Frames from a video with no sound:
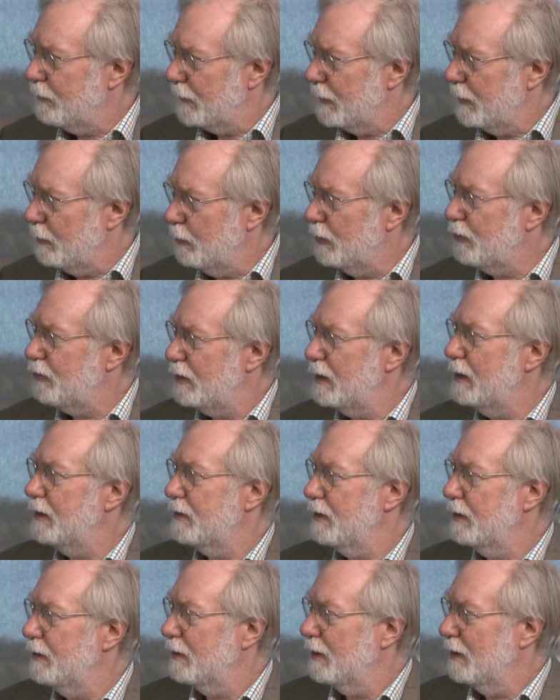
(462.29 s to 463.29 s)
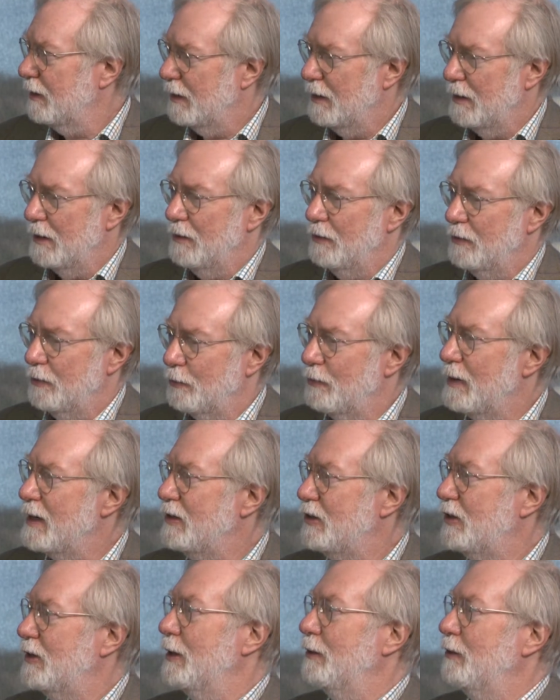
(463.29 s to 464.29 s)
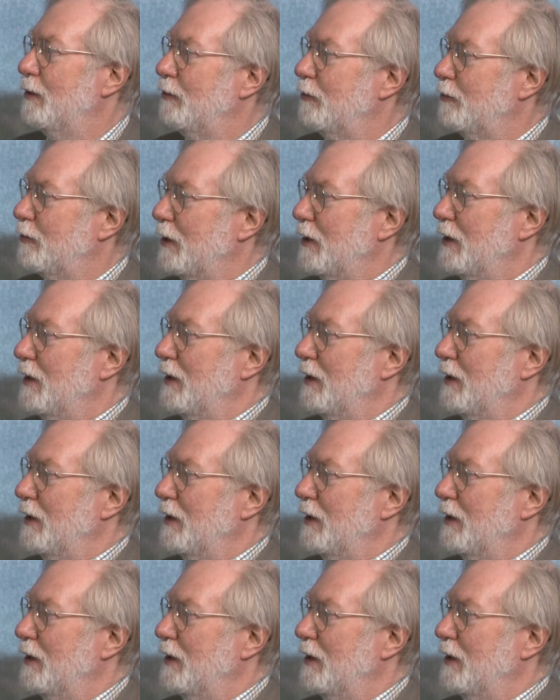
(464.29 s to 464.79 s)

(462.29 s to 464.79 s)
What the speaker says: And we see it in the ratio of